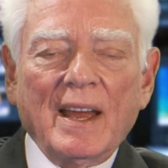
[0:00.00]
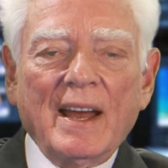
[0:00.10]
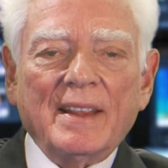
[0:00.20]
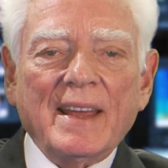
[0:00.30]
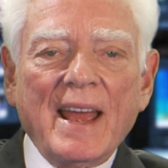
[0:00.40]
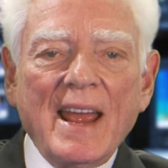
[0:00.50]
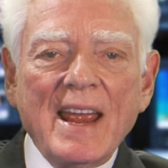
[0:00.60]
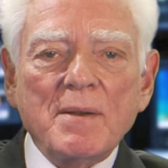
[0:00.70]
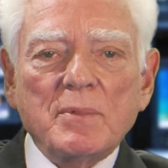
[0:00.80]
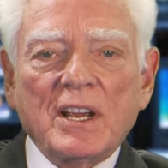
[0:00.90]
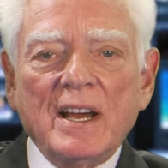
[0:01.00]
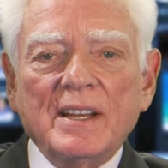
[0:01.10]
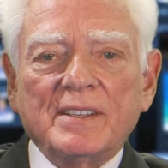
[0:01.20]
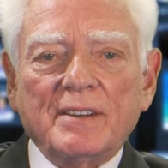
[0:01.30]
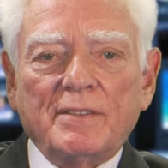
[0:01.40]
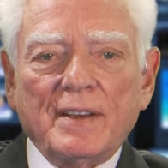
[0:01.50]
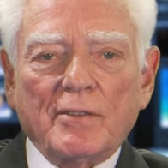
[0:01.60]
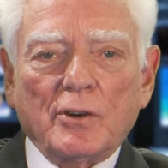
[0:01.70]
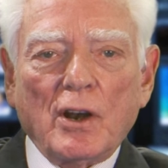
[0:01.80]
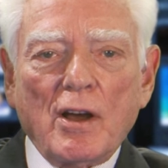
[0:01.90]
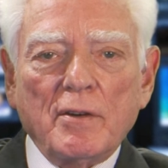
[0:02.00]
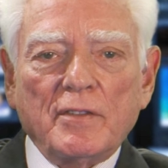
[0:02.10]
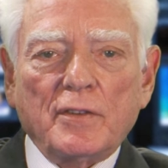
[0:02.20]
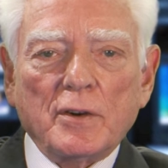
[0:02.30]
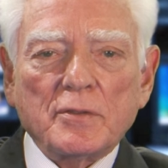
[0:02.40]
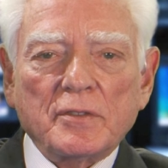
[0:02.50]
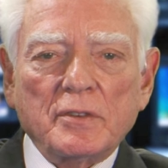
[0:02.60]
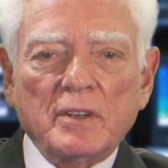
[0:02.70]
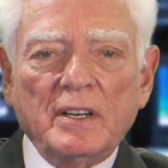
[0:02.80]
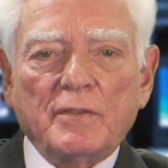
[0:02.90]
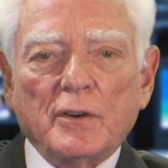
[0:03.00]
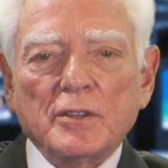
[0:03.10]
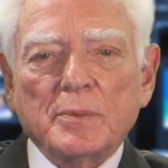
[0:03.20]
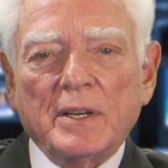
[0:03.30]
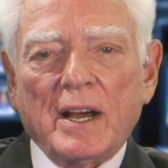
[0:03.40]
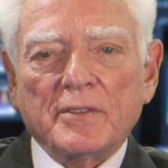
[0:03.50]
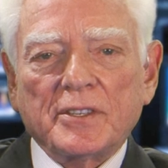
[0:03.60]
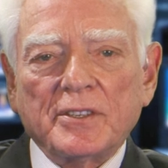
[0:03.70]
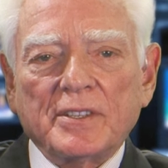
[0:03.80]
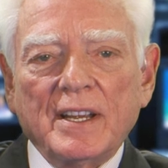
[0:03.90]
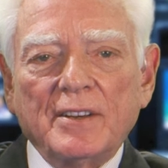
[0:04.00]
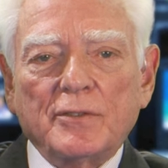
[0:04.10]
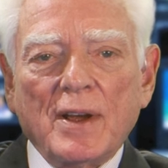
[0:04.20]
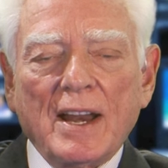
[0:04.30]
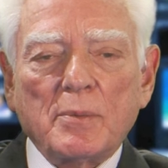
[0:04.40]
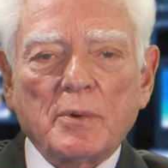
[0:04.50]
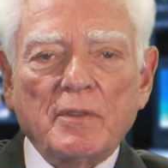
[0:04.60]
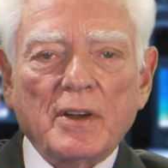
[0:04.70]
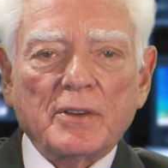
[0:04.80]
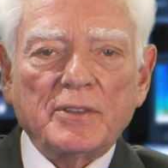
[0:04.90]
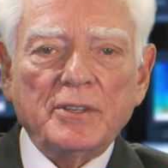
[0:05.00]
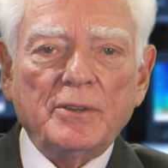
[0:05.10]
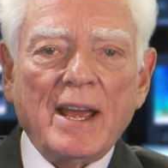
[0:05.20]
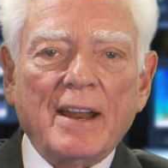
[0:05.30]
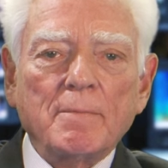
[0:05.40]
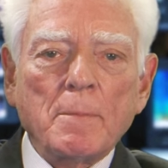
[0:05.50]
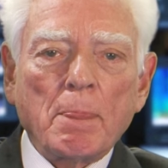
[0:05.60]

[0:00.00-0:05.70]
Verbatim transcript: uh, they aimed guns at federal law enforcement officers and tried to provoke a shootout.